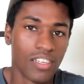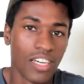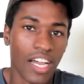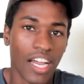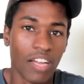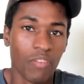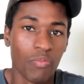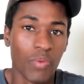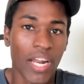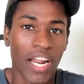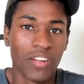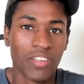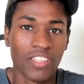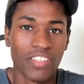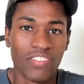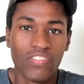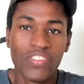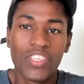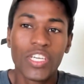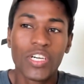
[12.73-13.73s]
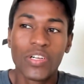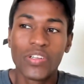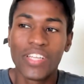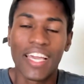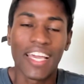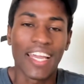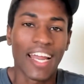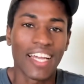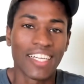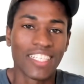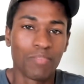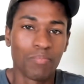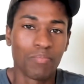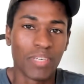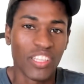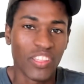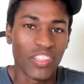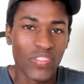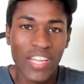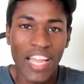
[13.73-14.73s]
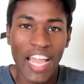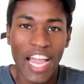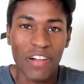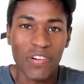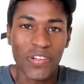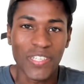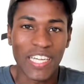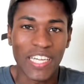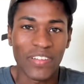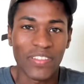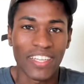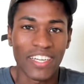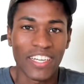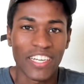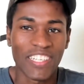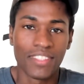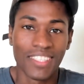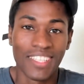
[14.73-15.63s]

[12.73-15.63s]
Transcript: I went out to the field and I spent 3 hours out there.